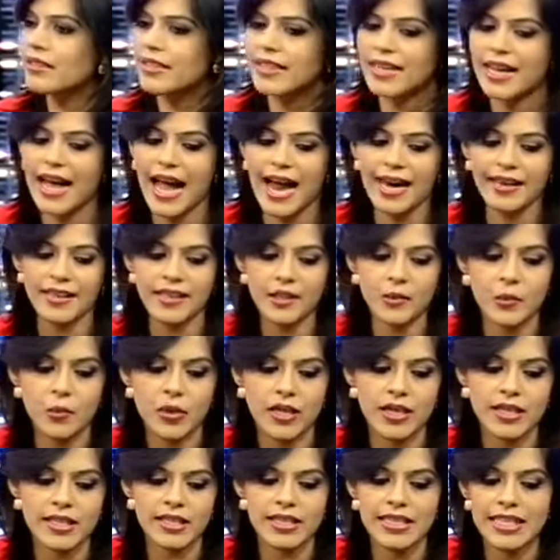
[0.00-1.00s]
They add the
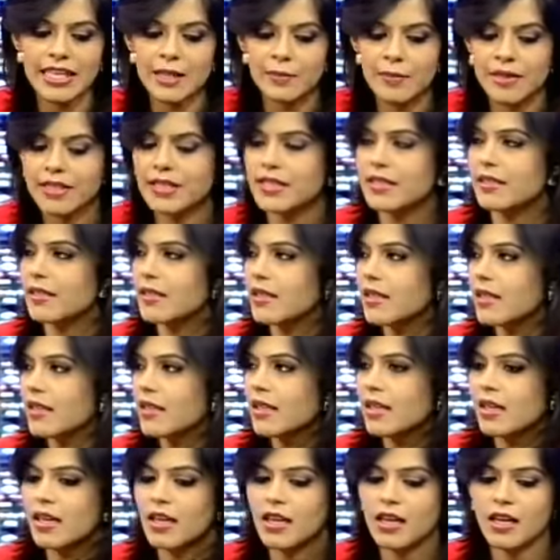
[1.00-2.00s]
word limited
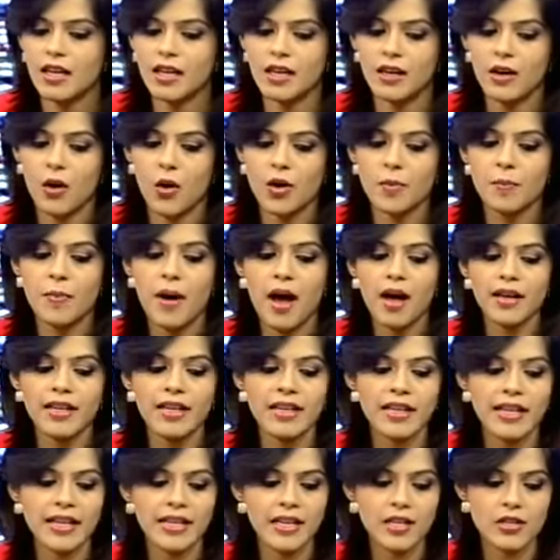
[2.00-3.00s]
or
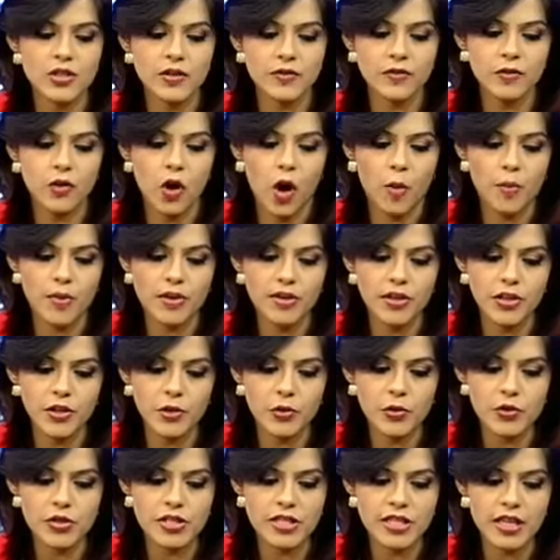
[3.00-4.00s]
parking areas of common
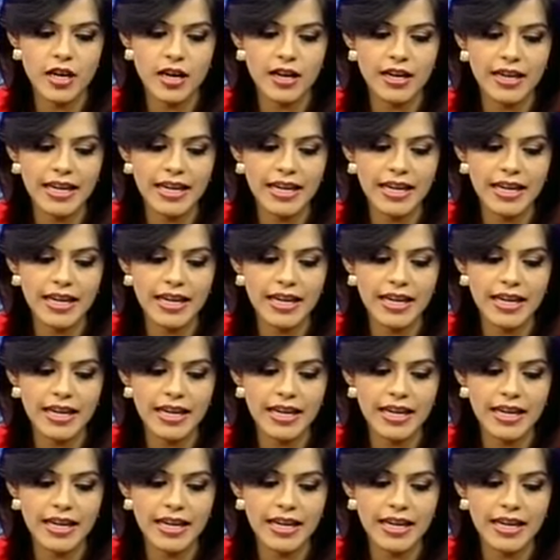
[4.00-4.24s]
use.